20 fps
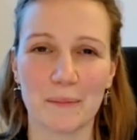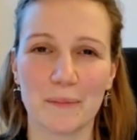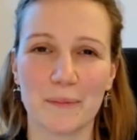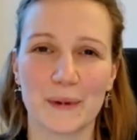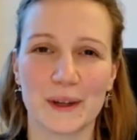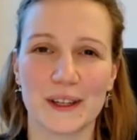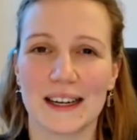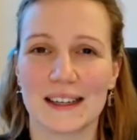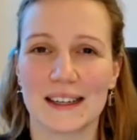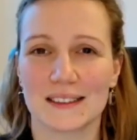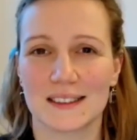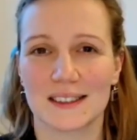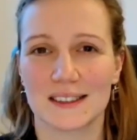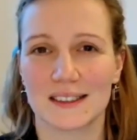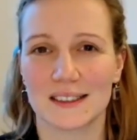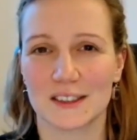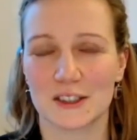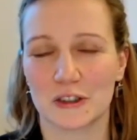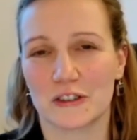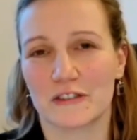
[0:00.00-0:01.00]
But
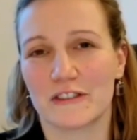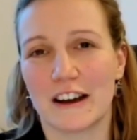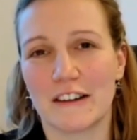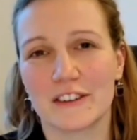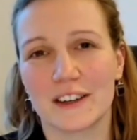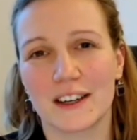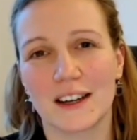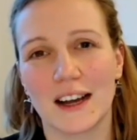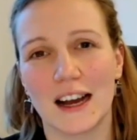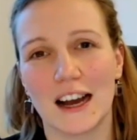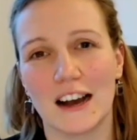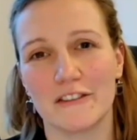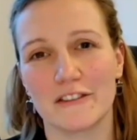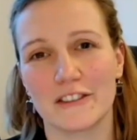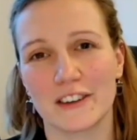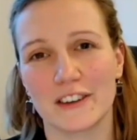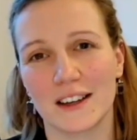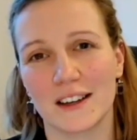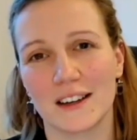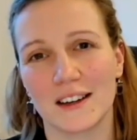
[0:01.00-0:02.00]
that's sort of
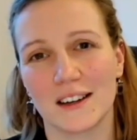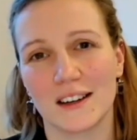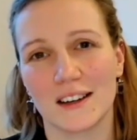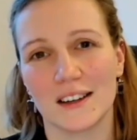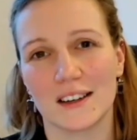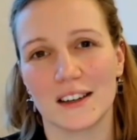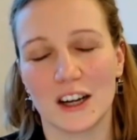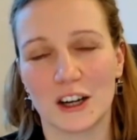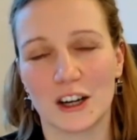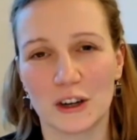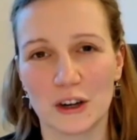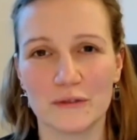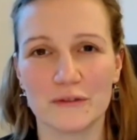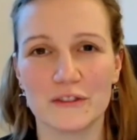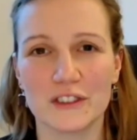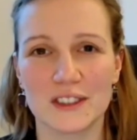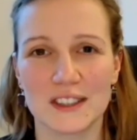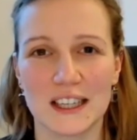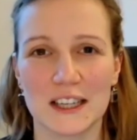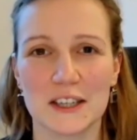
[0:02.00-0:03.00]
having a
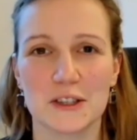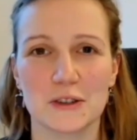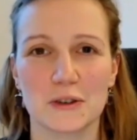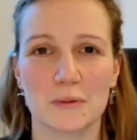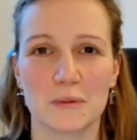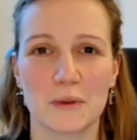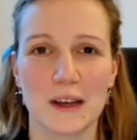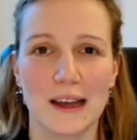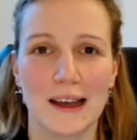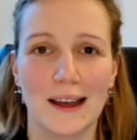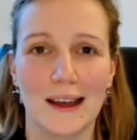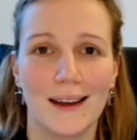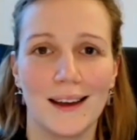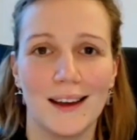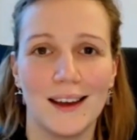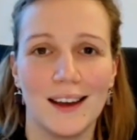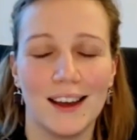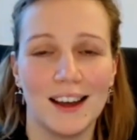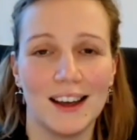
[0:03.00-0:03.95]
conversation where